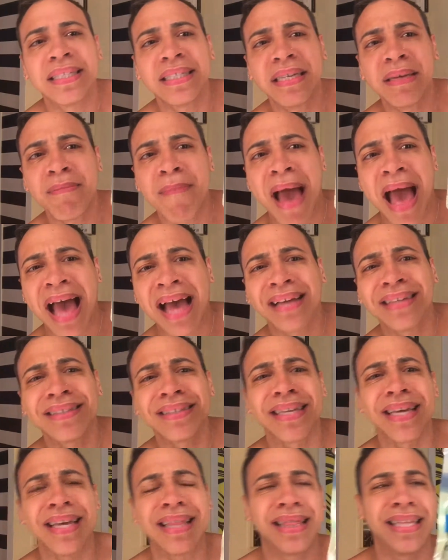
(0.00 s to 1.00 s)
Sea
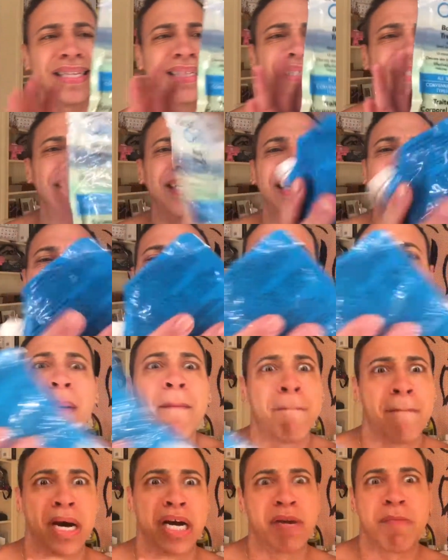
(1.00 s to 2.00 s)
mask. This is a
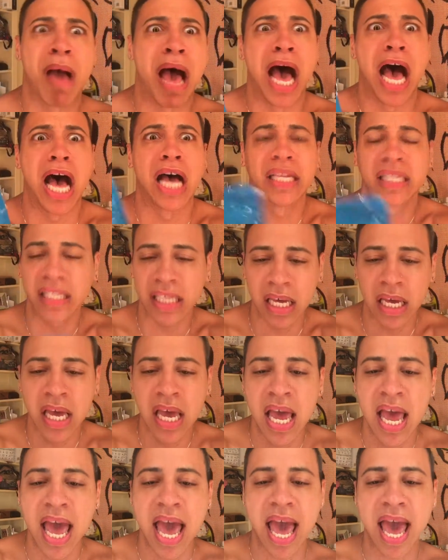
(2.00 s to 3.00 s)
mud mask,
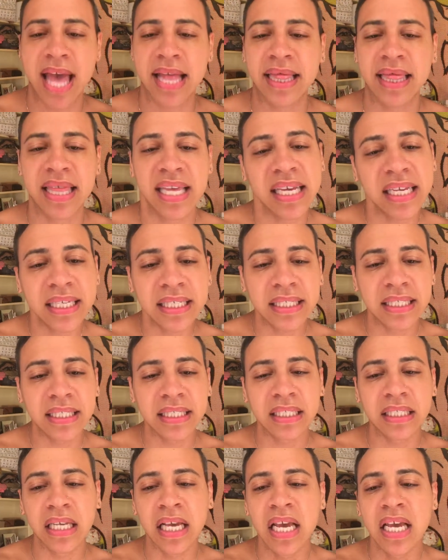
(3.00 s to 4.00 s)
and
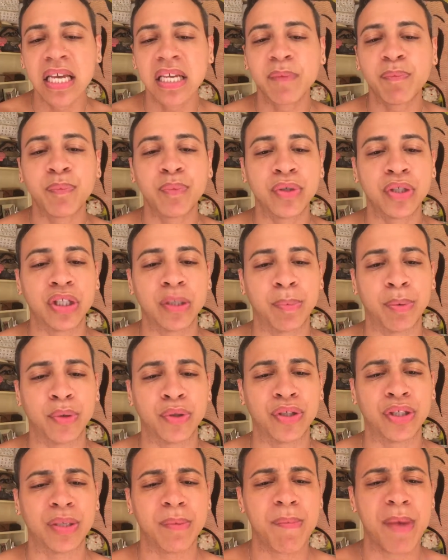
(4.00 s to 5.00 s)
this is
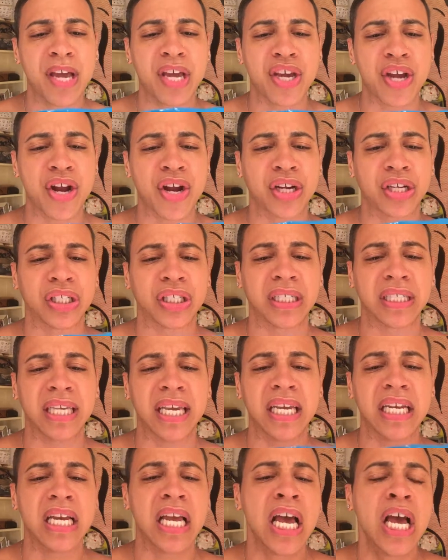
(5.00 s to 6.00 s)
supposed to make your
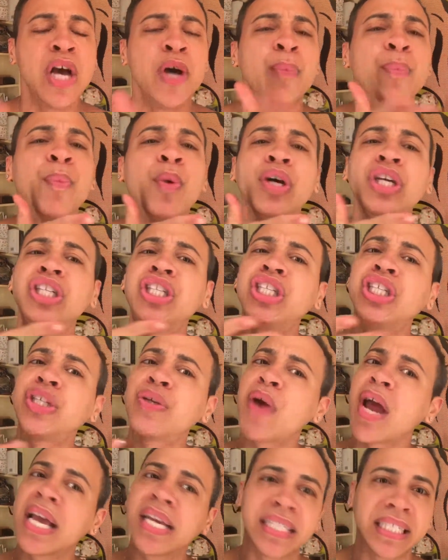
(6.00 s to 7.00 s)
skin
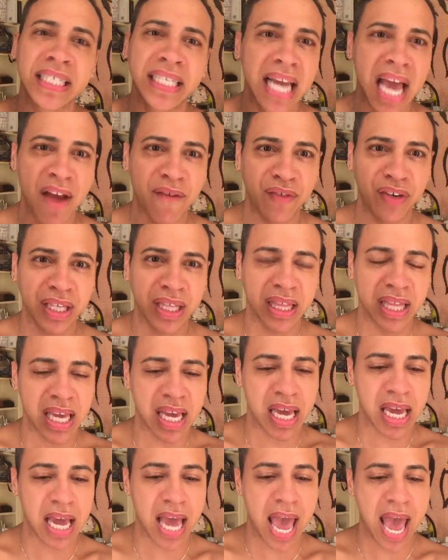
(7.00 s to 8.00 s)
moisturize and
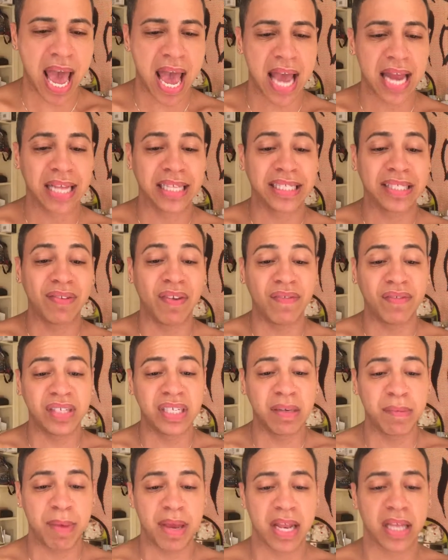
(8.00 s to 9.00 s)
everything, and it's
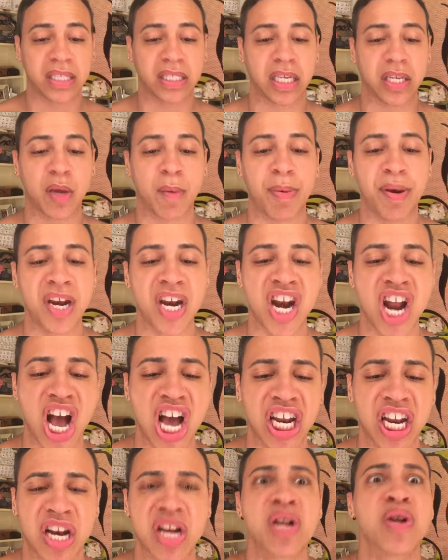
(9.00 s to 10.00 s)
15 minutes and you put it
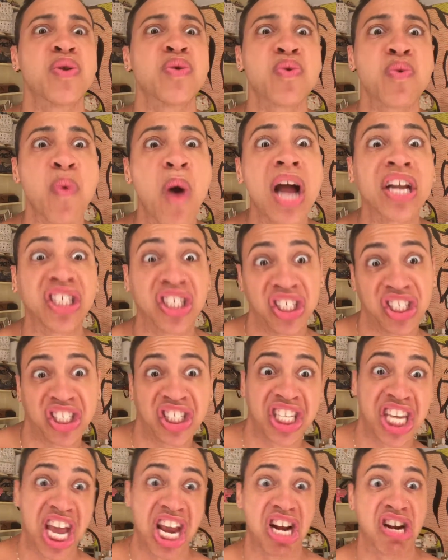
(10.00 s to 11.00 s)
on and you watch your
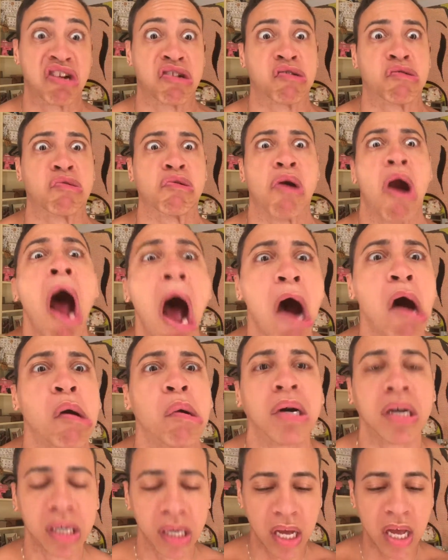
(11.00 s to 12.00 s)
skin
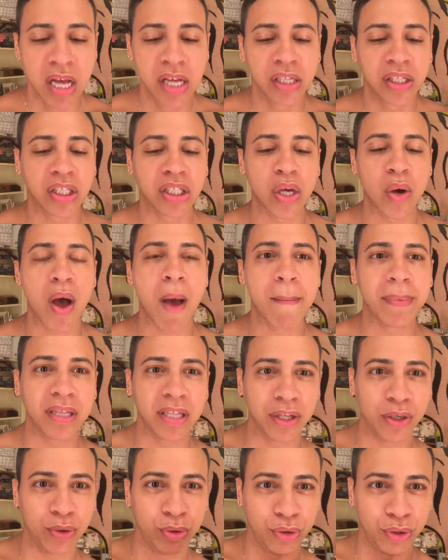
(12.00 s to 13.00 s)
grow. So I'm a
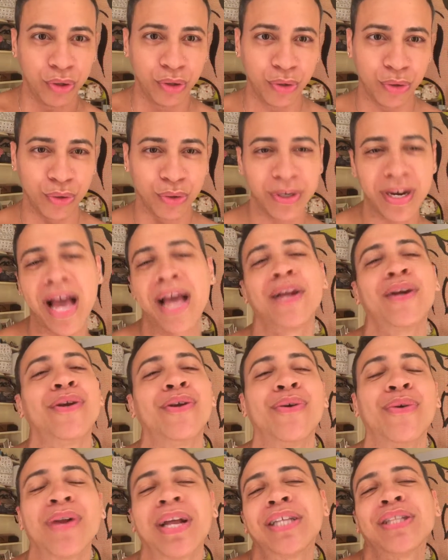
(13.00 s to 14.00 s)
little nude, not
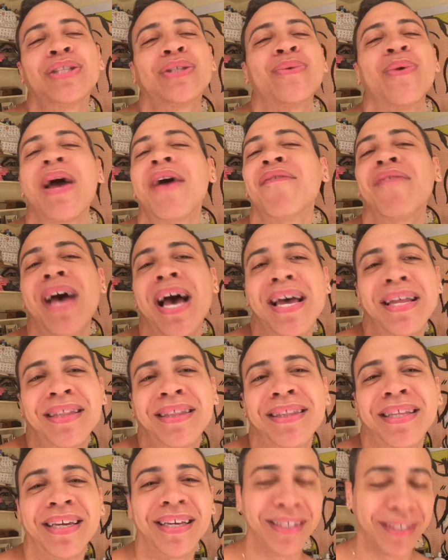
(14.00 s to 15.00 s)
nude, I do have
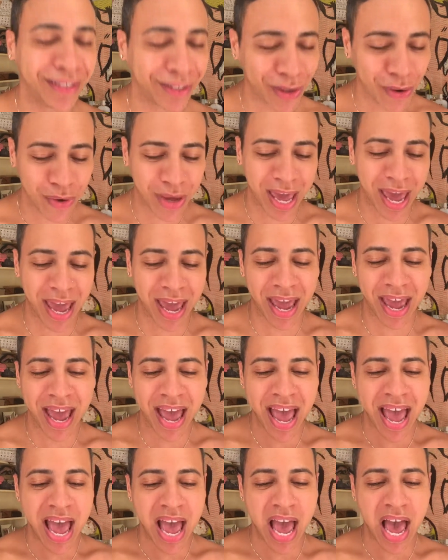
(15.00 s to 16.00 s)
undies, okay?
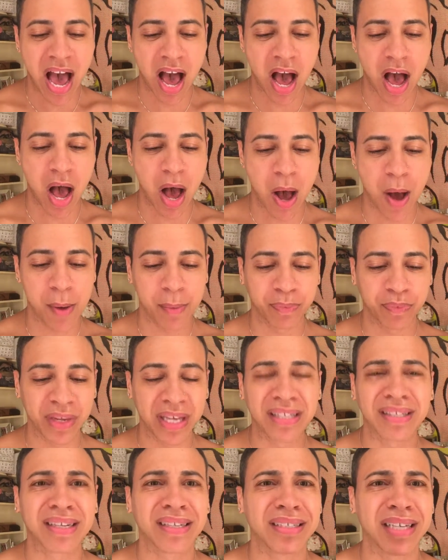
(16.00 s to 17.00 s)

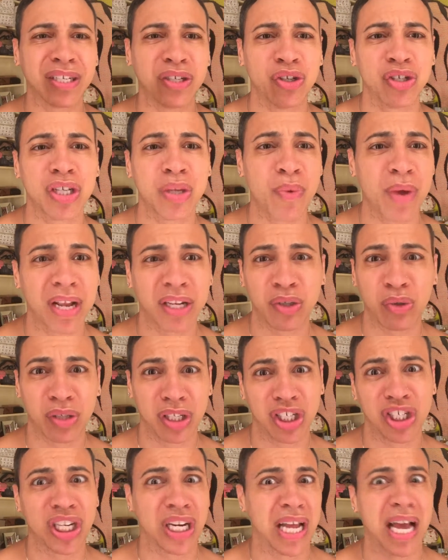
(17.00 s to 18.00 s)
It's because I usually when I do
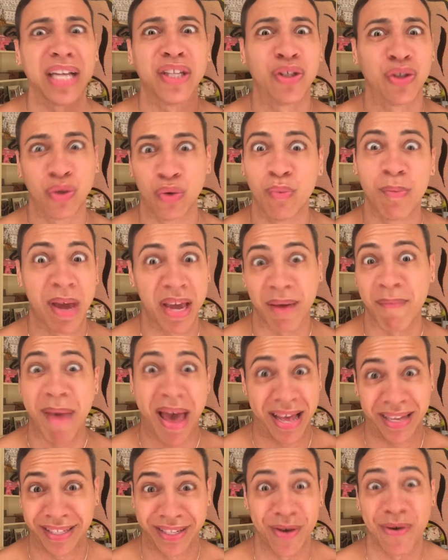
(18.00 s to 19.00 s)
this shit I do make a
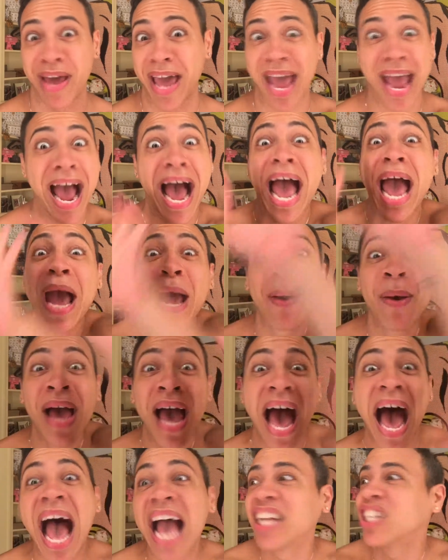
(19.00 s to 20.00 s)
mess, okay?
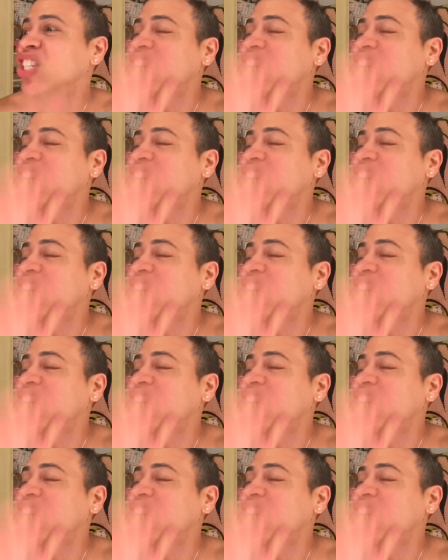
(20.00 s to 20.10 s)
I